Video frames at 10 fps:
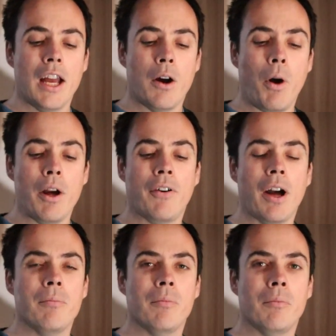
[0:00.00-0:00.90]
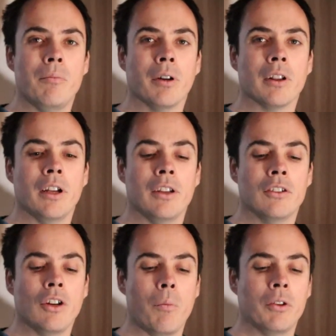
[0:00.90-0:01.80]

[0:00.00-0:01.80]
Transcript: Wi-Fi model in the top,